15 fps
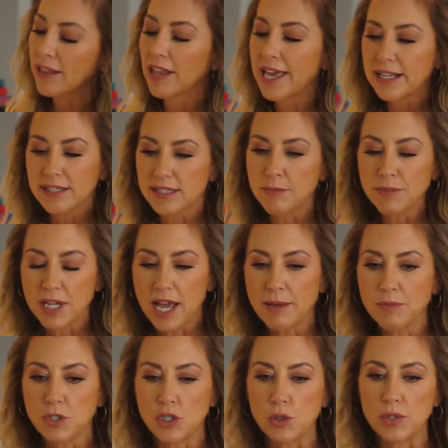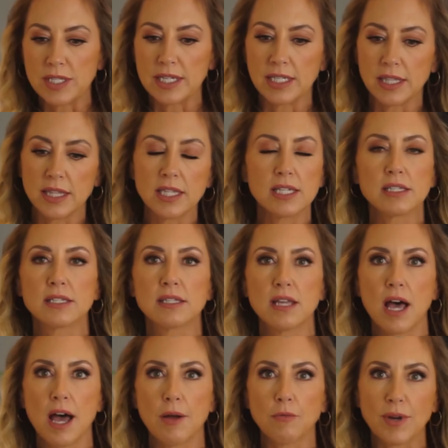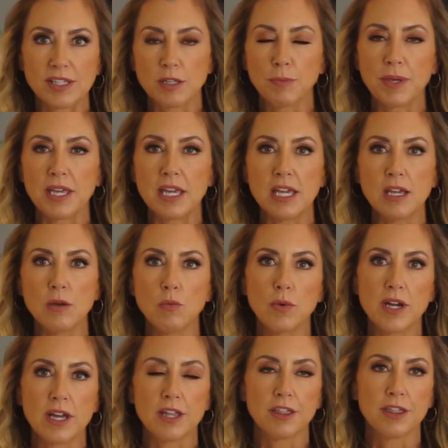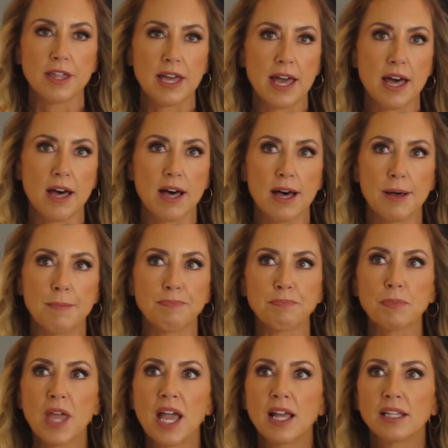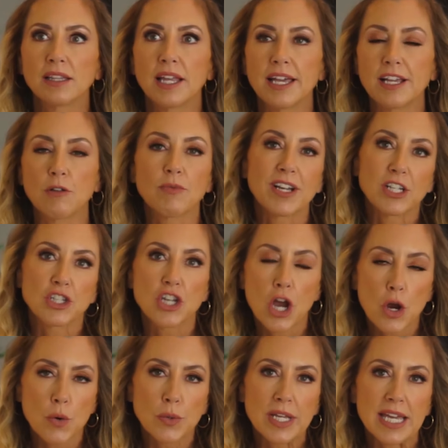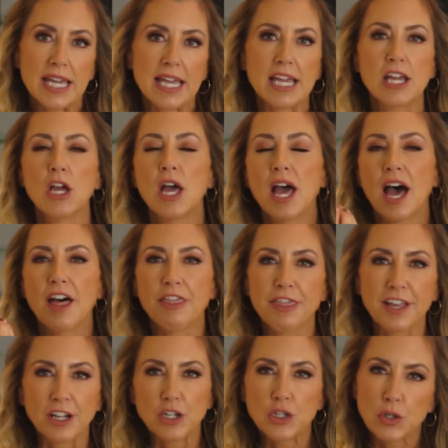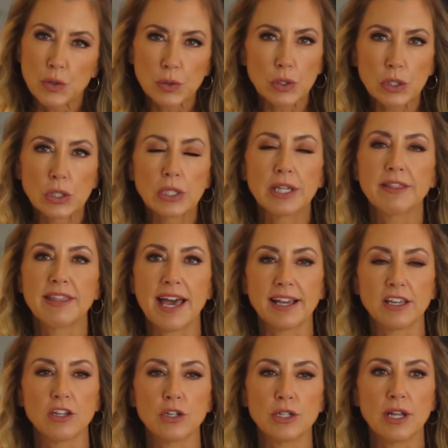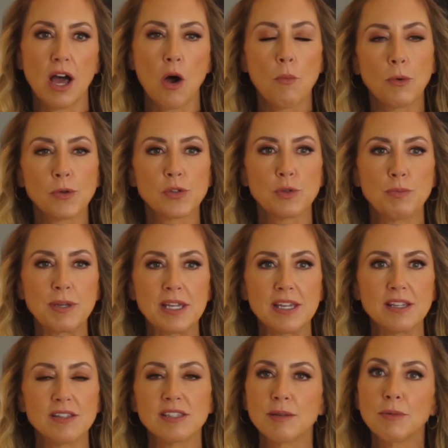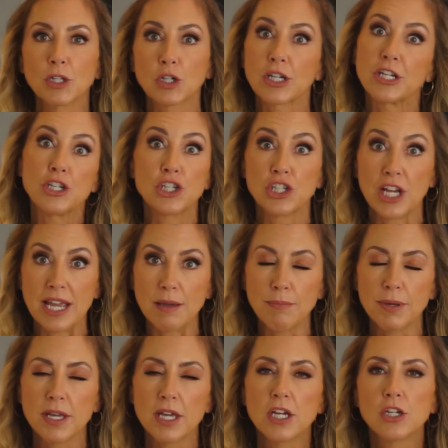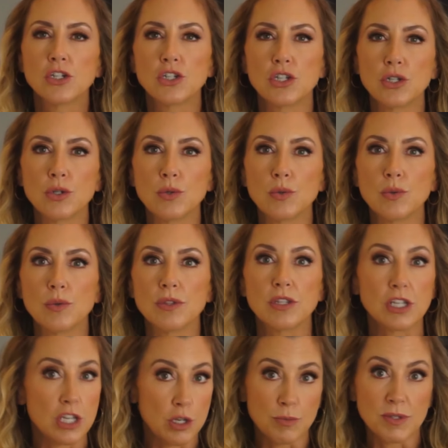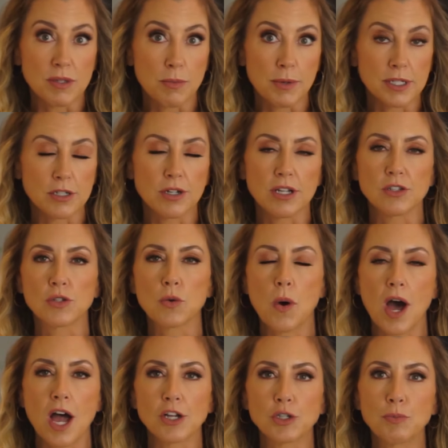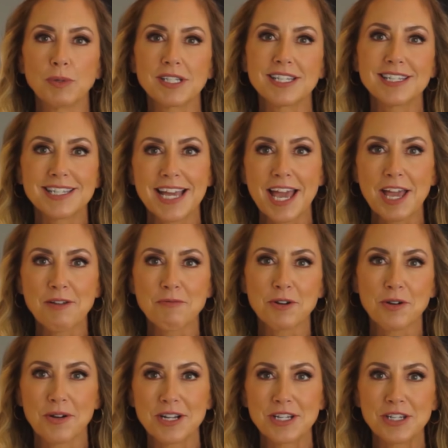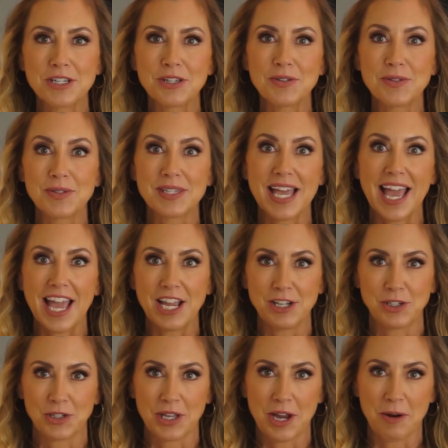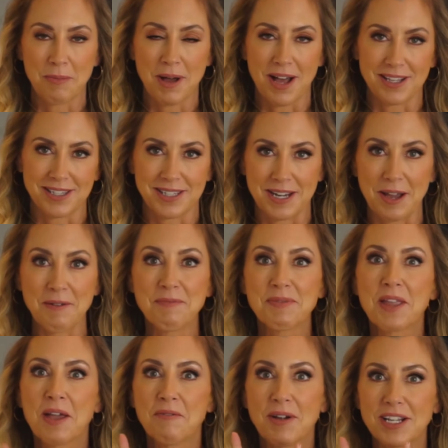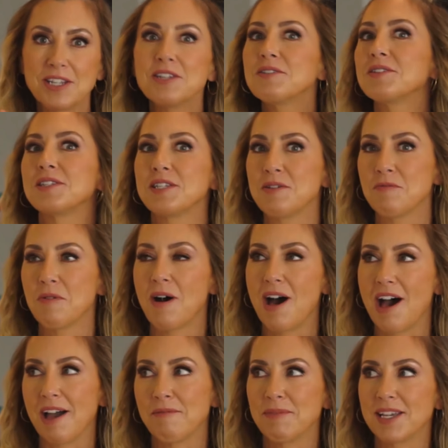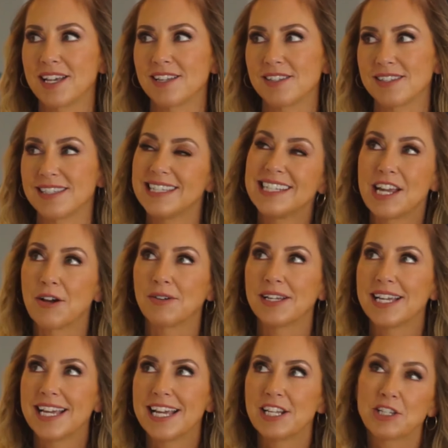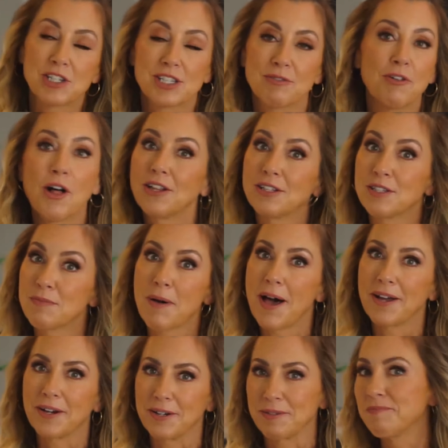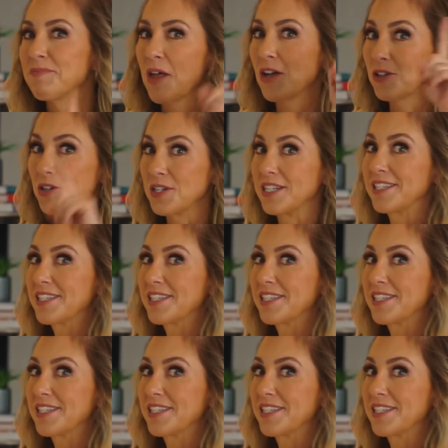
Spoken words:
like sometimes using this recipe with like a rigatoni, a thick noodle that could almost be similar in shape to the cubes of the butternut squash. But today we're going to use angel hair pasta. Wait till you see why, because you know, it's just fall inspired. I'll show you in a